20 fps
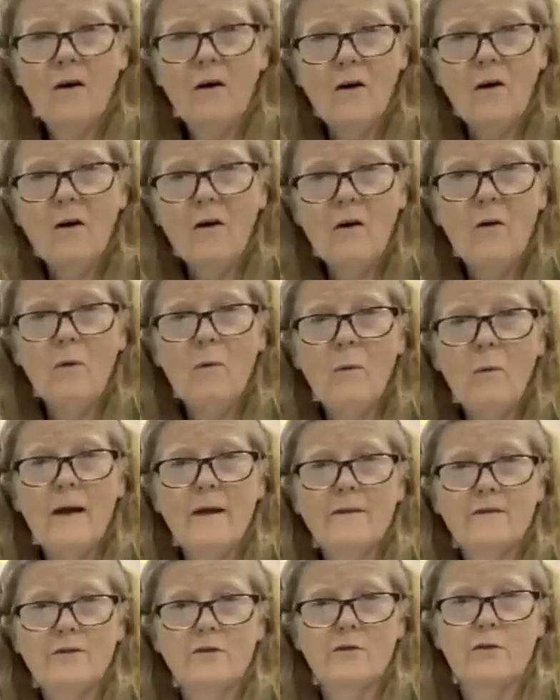
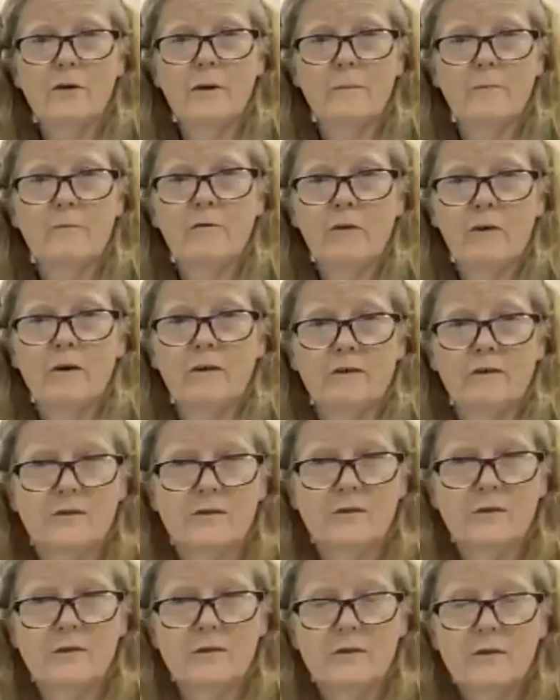Always strip
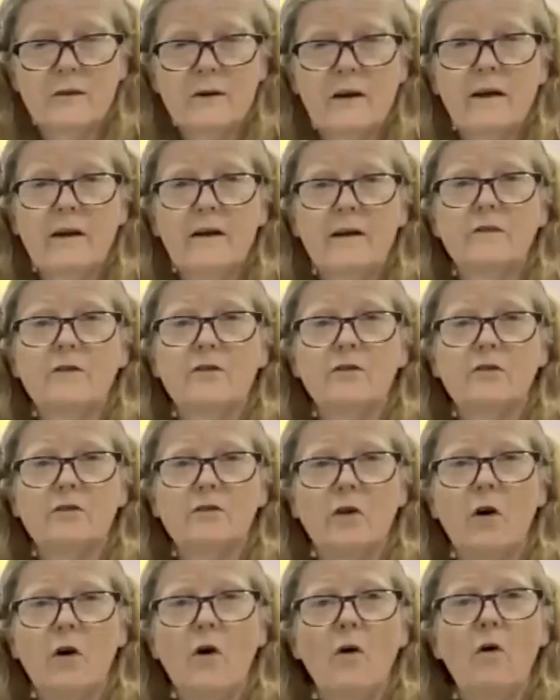first. It is
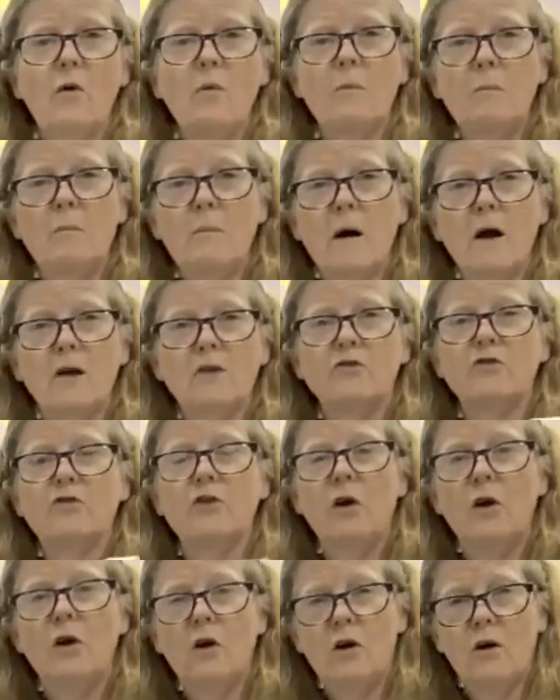so much
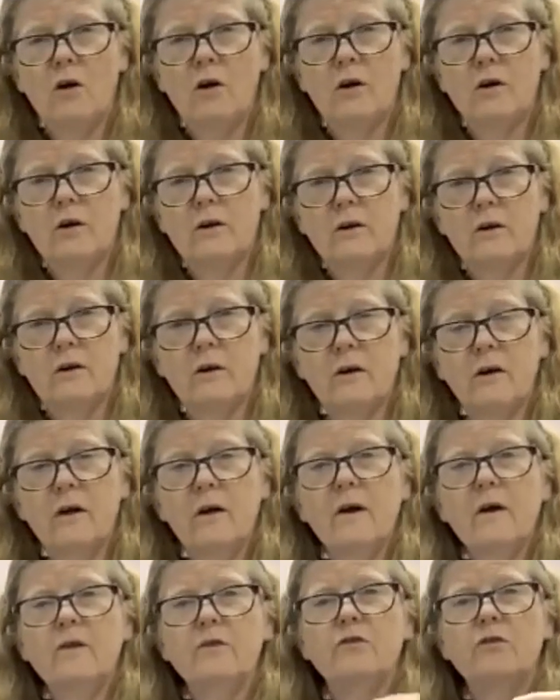harder
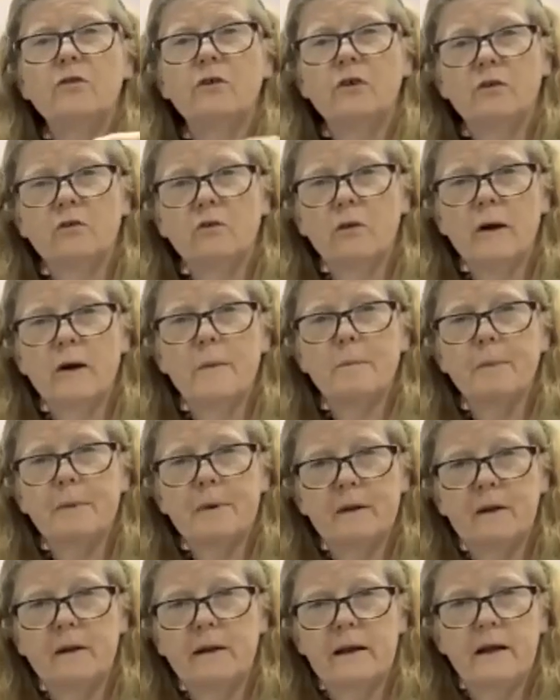to grip
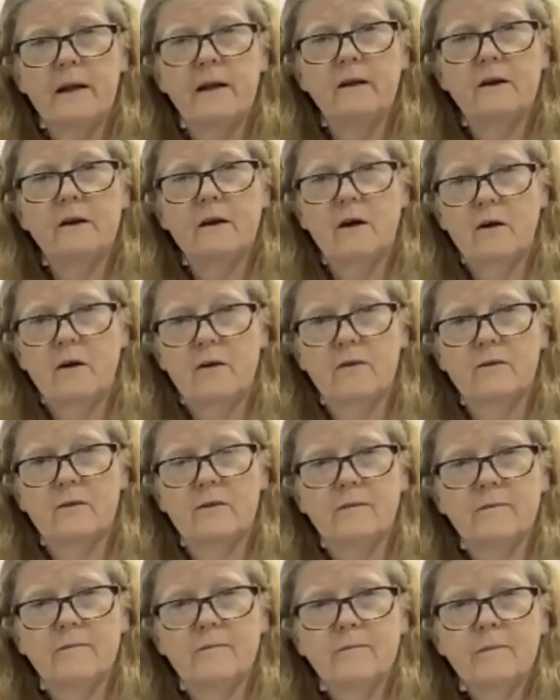clean coat.
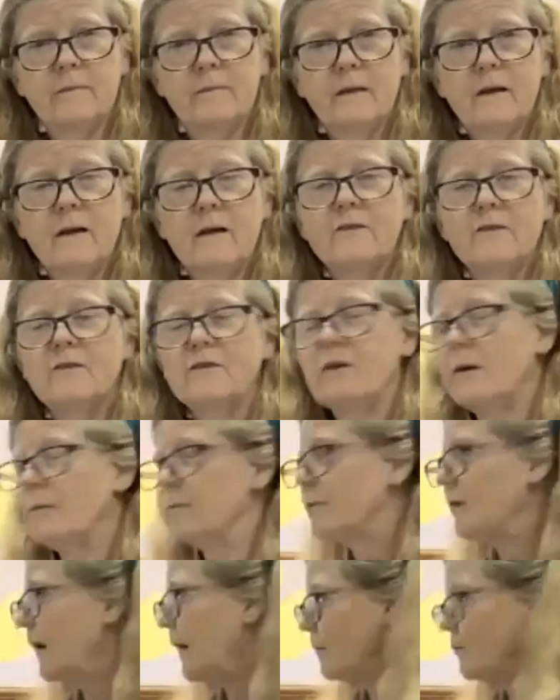
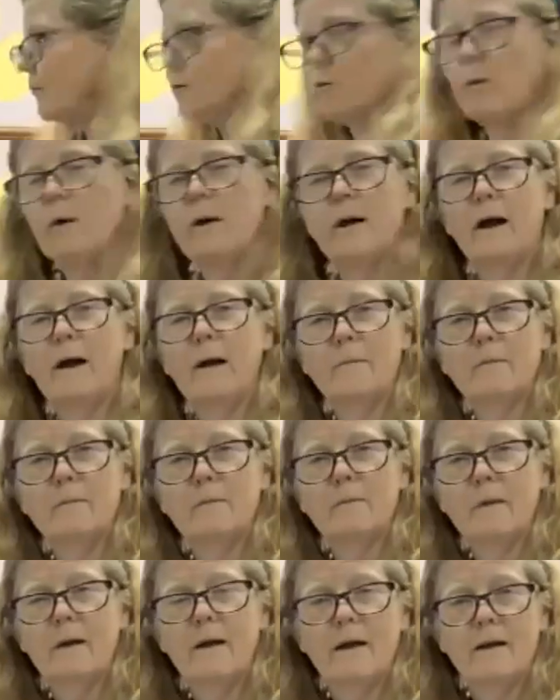Sometimes when
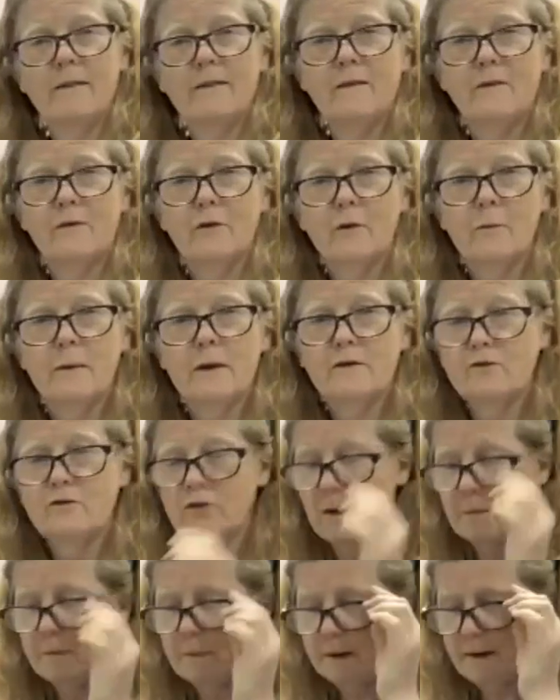I'm at the grooming
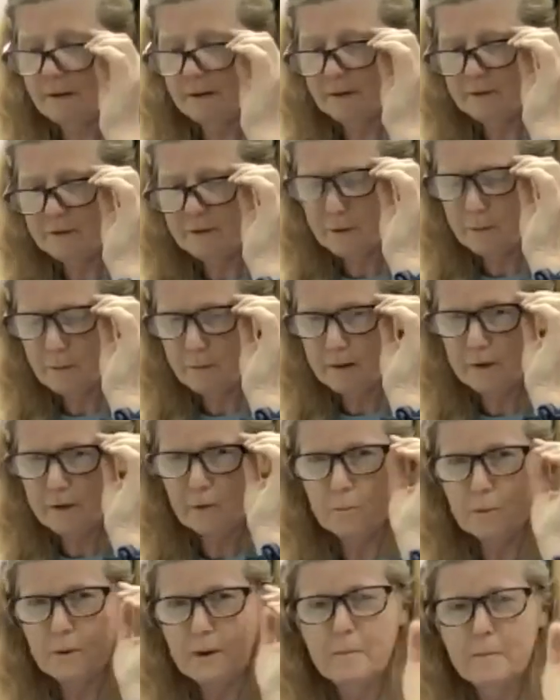shop here and somebody
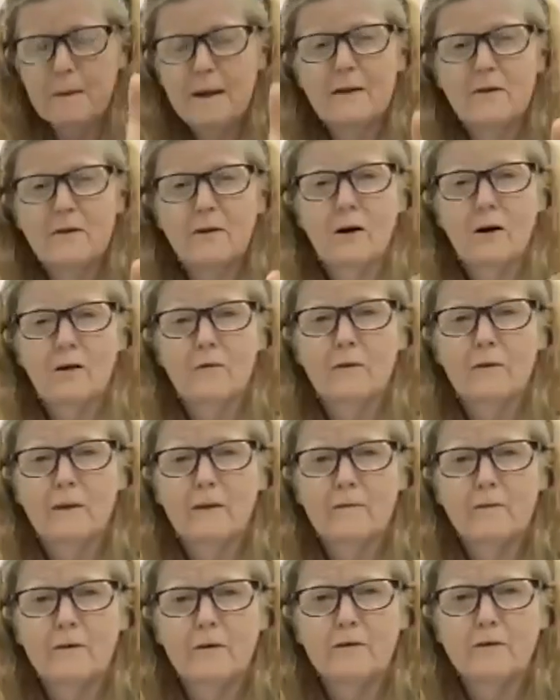will bring me a dog for
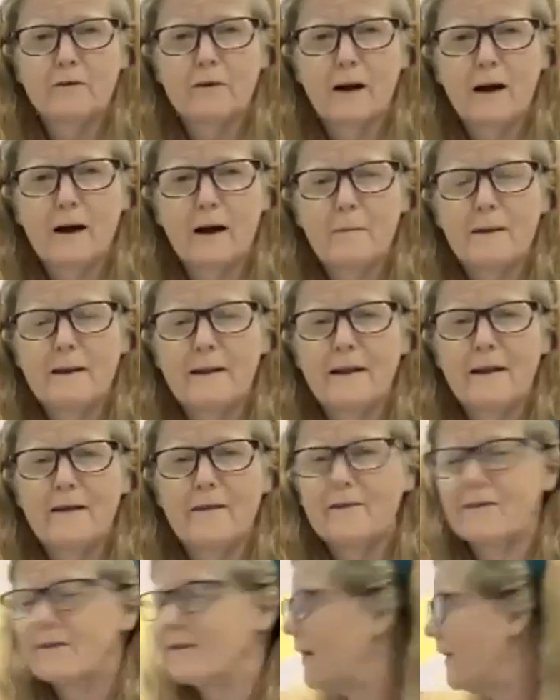the first time and
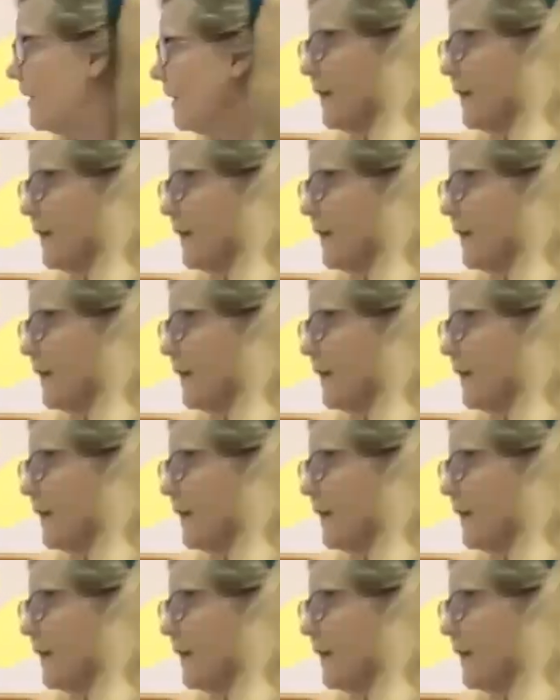they'll say